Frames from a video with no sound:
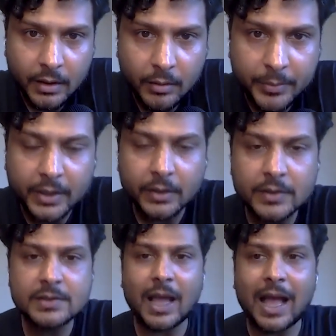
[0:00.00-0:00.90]
Yeah. Uh,
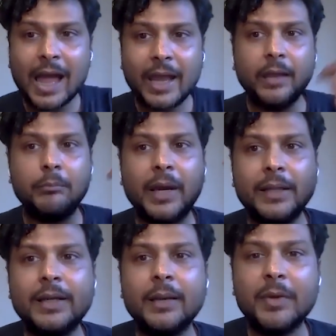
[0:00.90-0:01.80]
because I,
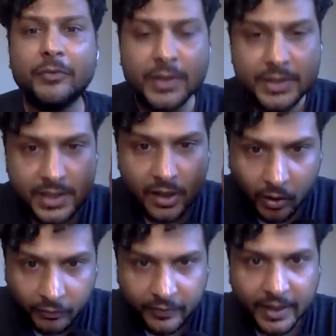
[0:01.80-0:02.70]
by the time I finished the
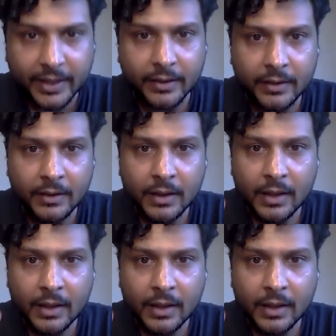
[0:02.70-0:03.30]
offline,